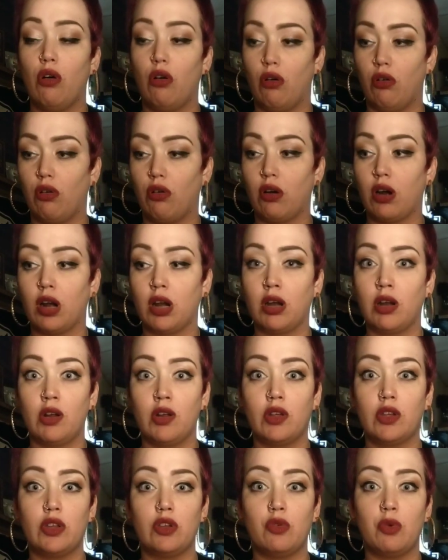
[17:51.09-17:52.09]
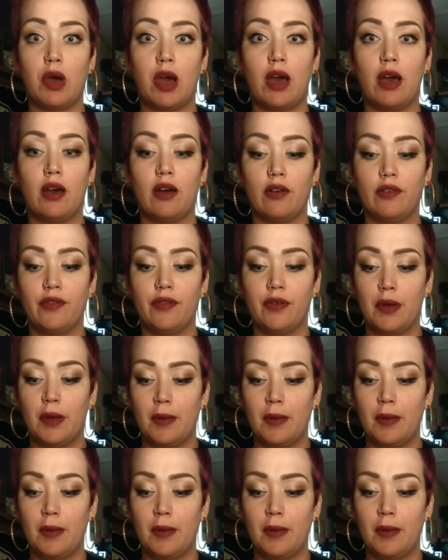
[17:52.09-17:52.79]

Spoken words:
or you have